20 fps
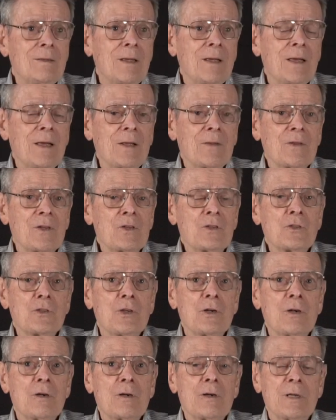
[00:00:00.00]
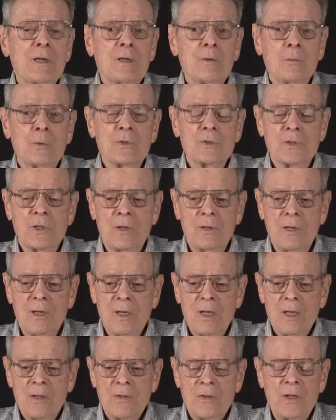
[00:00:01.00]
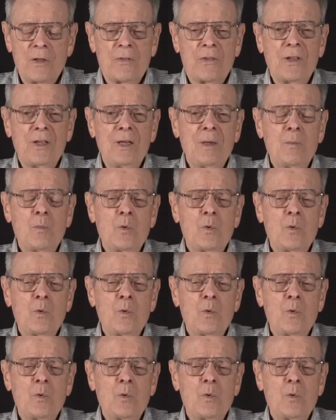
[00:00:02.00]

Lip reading: And this year it was the theme